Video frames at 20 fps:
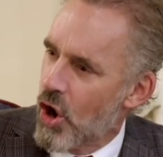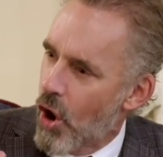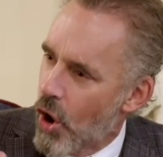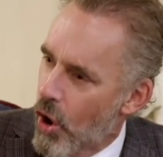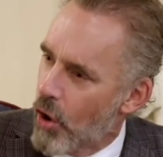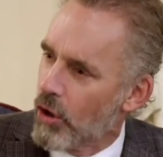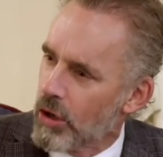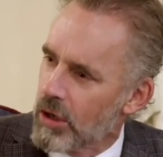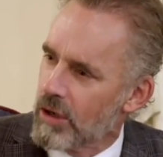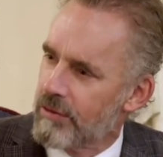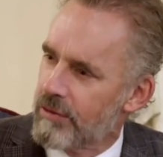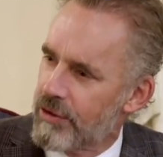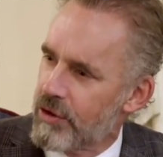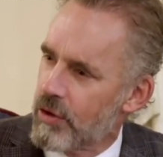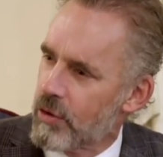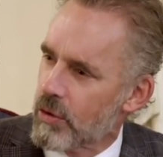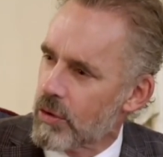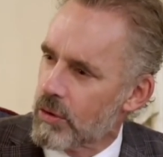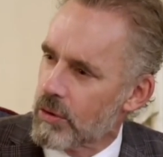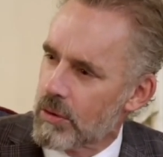all of
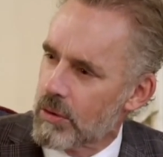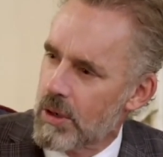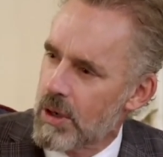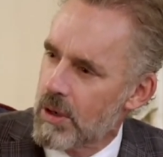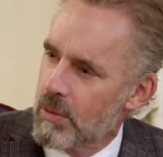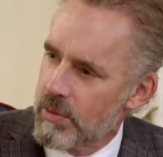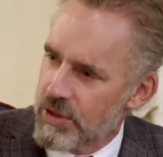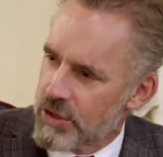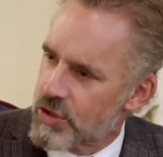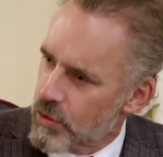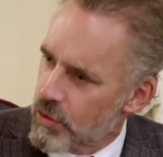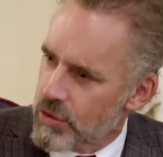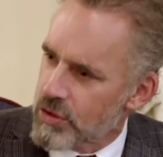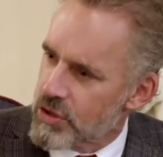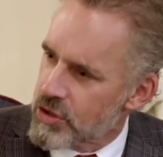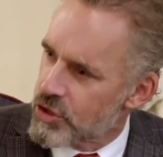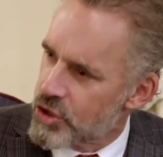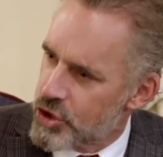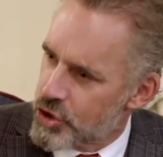your resources